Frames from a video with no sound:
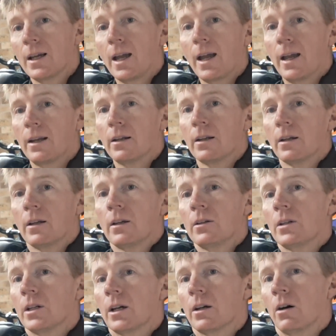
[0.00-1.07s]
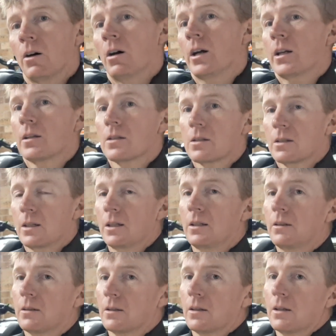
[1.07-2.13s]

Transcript: And you know, I can see,